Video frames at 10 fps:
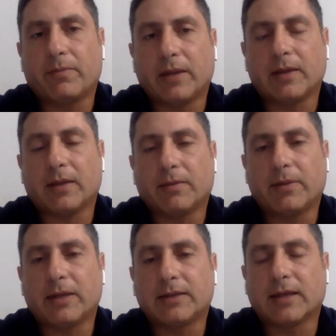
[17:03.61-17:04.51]

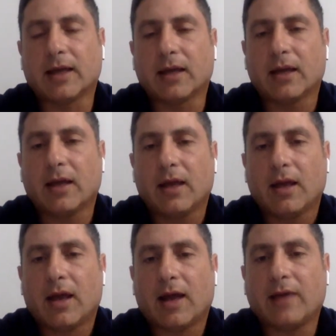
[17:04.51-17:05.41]

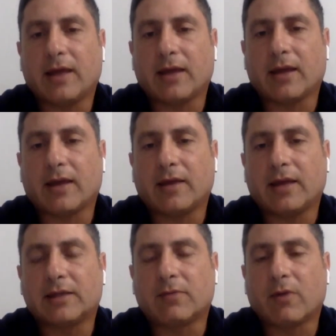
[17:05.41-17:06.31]
I think
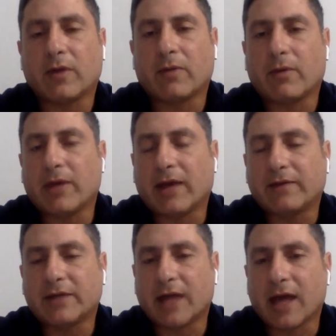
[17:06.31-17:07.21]
it's more than what we
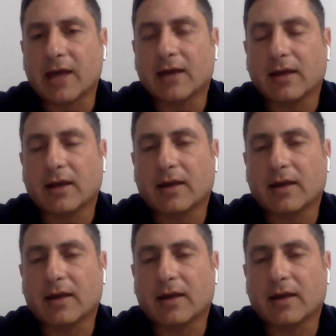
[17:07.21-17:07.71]
have today.